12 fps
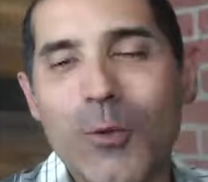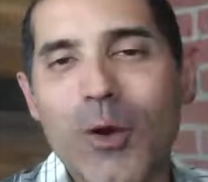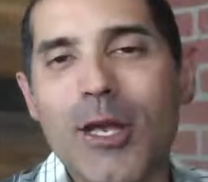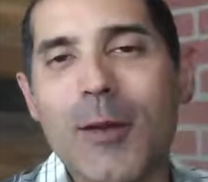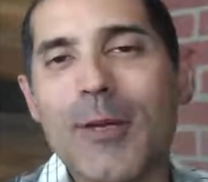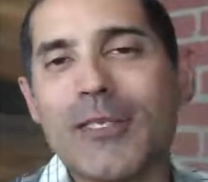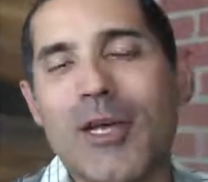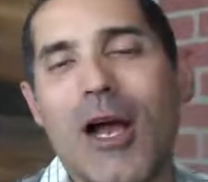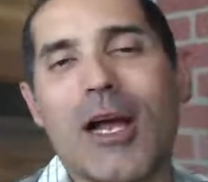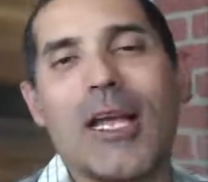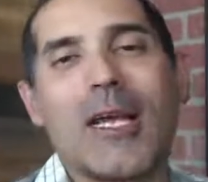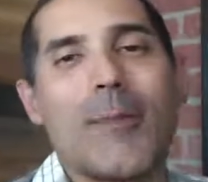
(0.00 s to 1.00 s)
So we're going to be
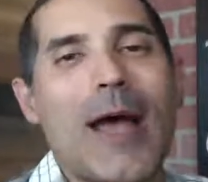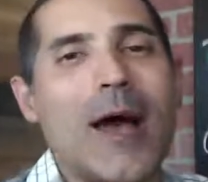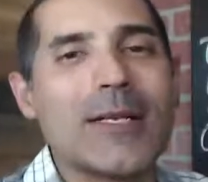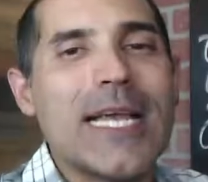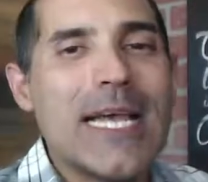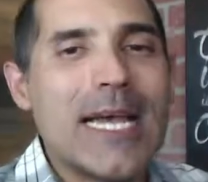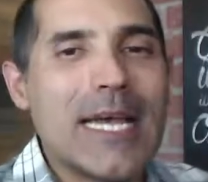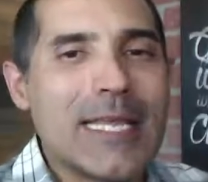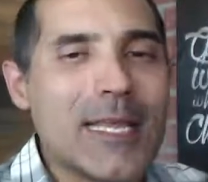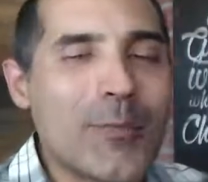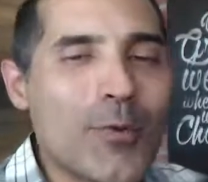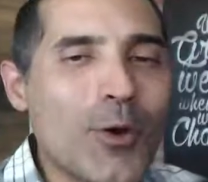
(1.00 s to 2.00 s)
talking about
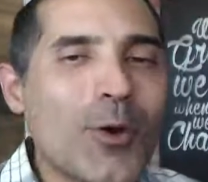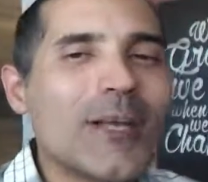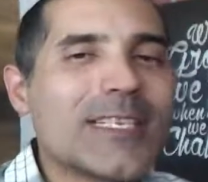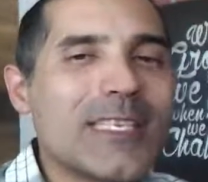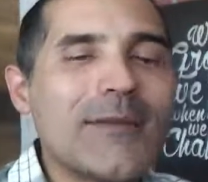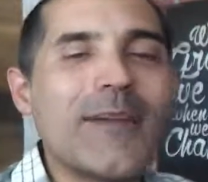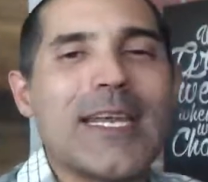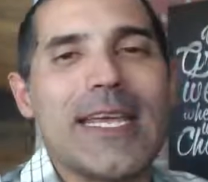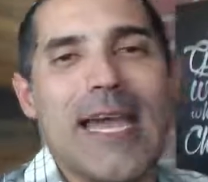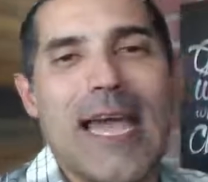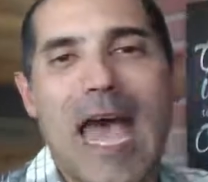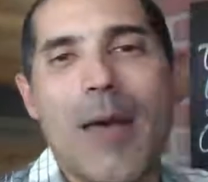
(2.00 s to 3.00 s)
the
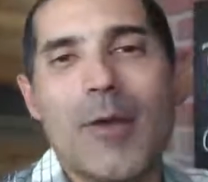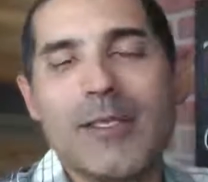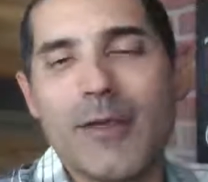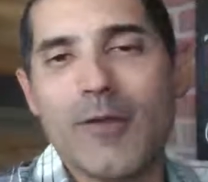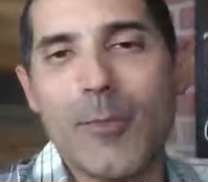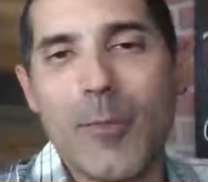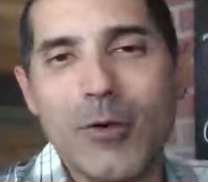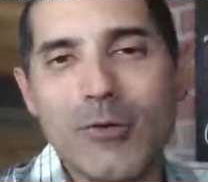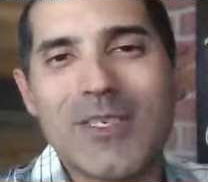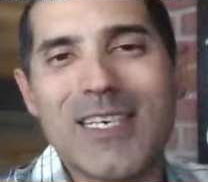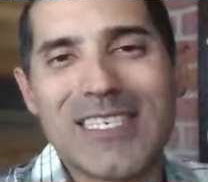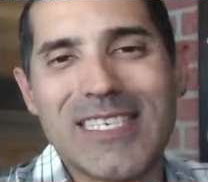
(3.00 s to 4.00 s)
productivity habits of the
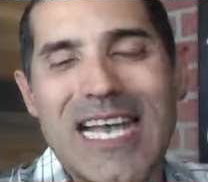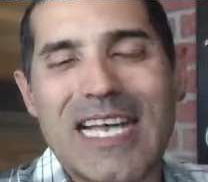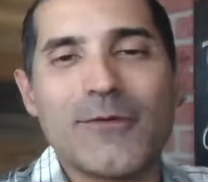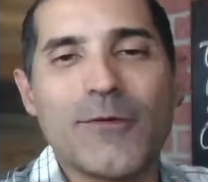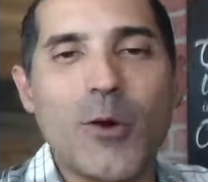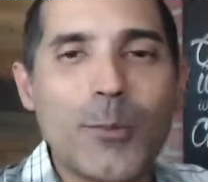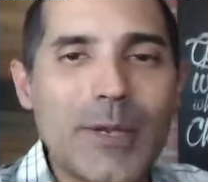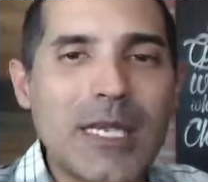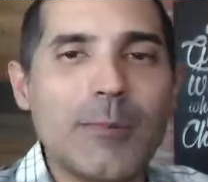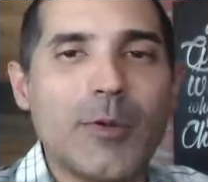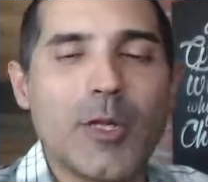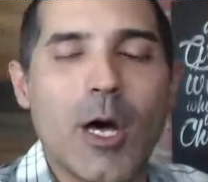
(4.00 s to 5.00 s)
most successful
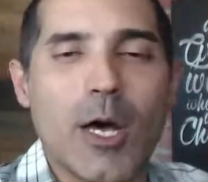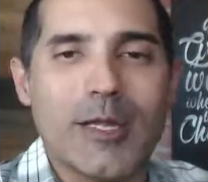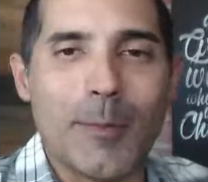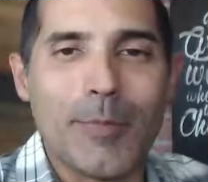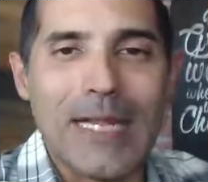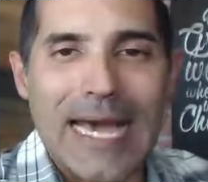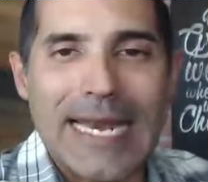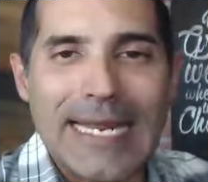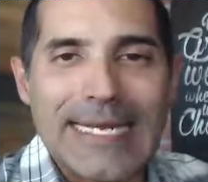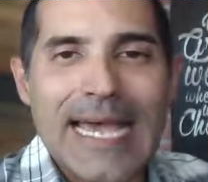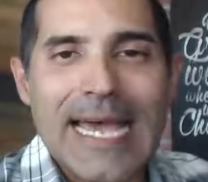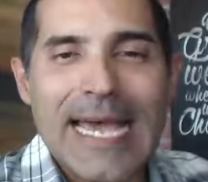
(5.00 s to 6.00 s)
people on the
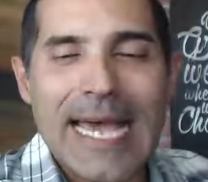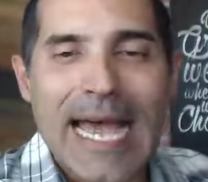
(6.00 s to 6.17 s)
planet.